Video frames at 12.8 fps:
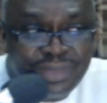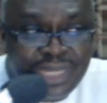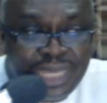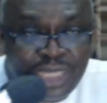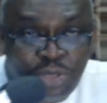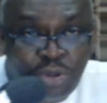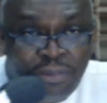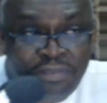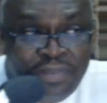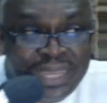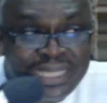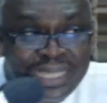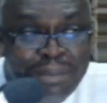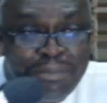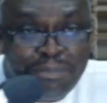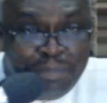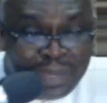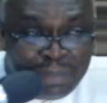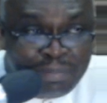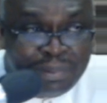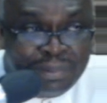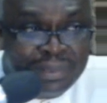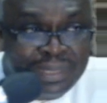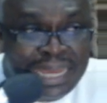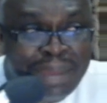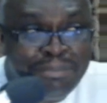It's your faith in people
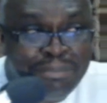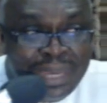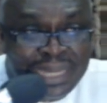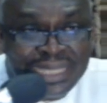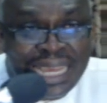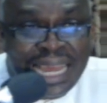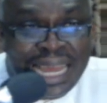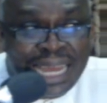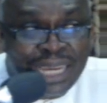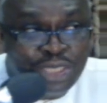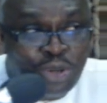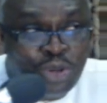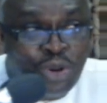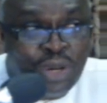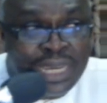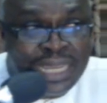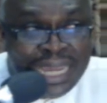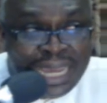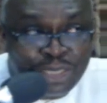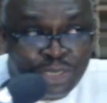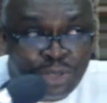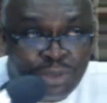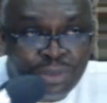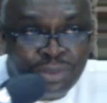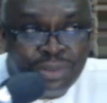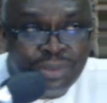that makes their action or inaction